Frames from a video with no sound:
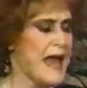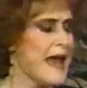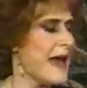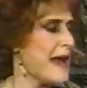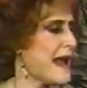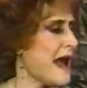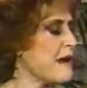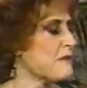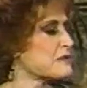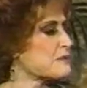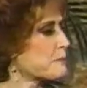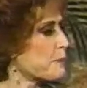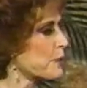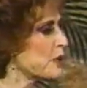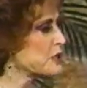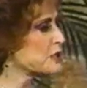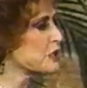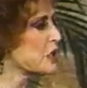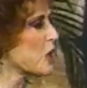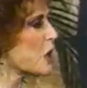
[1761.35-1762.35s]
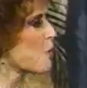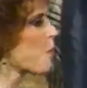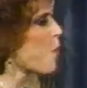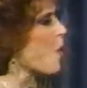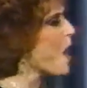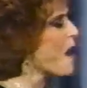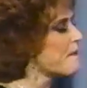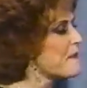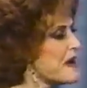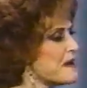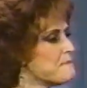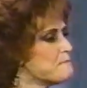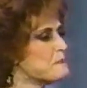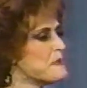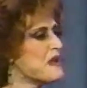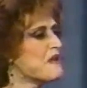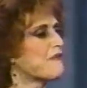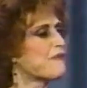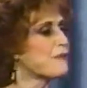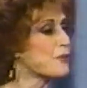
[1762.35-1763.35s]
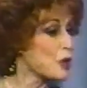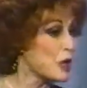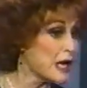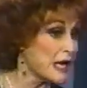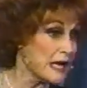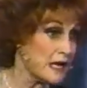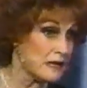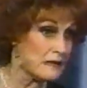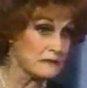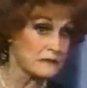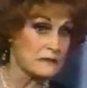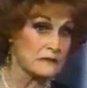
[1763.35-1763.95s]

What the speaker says: and I was preaching, woman, be free.